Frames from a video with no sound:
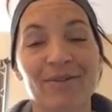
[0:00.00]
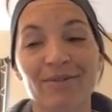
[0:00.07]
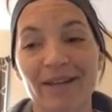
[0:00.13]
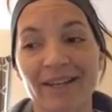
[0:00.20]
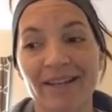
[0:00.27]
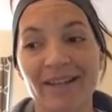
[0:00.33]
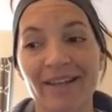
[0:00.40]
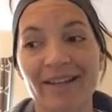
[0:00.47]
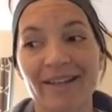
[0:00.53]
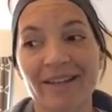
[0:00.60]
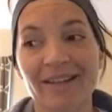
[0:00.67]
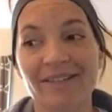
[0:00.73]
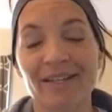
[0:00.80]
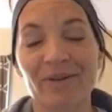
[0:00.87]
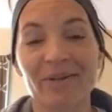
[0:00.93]
ready,
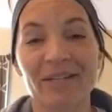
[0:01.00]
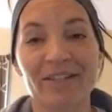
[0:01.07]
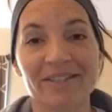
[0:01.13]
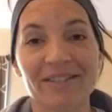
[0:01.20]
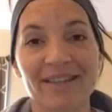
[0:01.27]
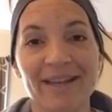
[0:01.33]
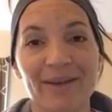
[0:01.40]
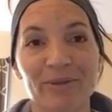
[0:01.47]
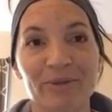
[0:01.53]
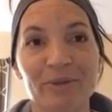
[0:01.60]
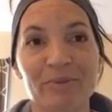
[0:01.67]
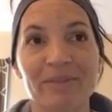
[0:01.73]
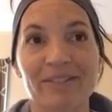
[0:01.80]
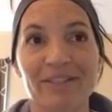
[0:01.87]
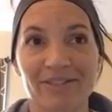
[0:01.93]
because I don't hear a sound,
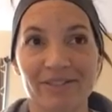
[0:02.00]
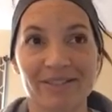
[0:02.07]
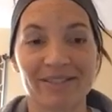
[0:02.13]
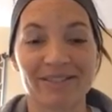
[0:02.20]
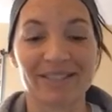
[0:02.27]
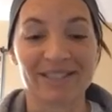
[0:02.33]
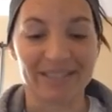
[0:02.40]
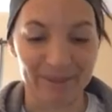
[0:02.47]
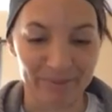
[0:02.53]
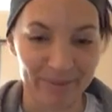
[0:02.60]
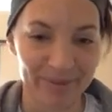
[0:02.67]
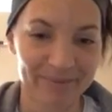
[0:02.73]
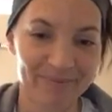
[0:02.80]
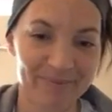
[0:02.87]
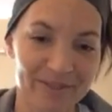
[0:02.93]
which means they're still asleep.
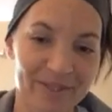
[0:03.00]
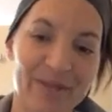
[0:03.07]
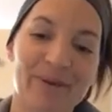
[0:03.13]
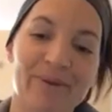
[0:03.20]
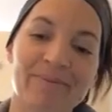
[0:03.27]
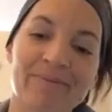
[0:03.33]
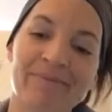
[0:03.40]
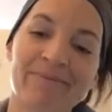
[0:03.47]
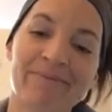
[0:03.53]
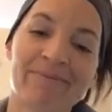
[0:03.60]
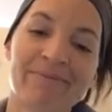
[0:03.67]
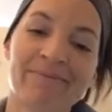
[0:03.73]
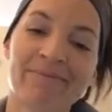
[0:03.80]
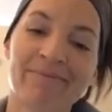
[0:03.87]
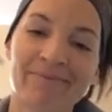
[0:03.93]
So
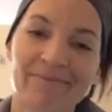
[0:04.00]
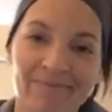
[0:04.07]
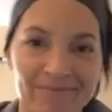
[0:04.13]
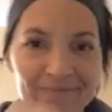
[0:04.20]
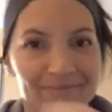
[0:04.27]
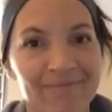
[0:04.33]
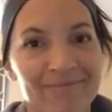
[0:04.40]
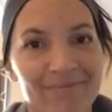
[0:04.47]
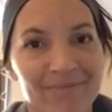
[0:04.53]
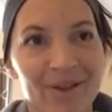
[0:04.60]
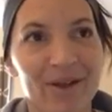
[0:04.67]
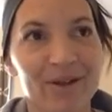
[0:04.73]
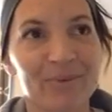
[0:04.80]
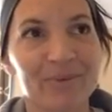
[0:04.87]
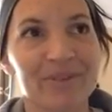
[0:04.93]

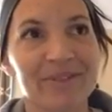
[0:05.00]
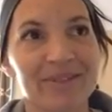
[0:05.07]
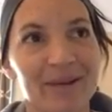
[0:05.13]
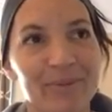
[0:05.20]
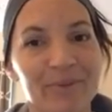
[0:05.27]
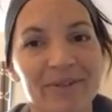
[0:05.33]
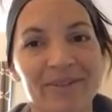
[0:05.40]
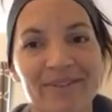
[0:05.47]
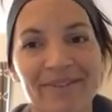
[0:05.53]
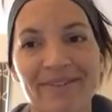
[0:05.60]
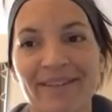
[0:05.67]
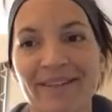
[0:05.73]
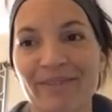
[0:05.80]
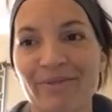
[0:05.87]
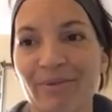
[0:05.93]
onward and upward.
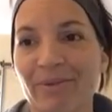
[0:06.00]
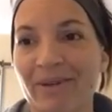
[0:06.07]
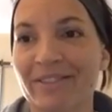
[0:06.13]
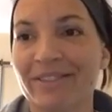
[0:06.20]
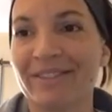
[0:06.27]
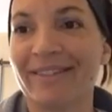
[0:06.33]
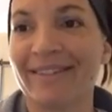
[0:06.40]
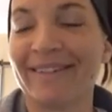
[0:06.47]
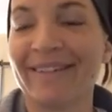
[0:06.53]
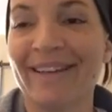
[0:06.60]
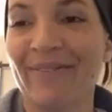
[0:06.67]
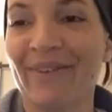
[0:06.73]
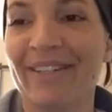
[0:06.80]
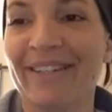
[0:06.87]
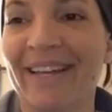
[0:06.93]
Thanks for watching.
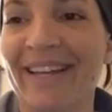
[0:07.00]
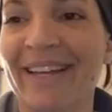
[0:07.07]
Have a good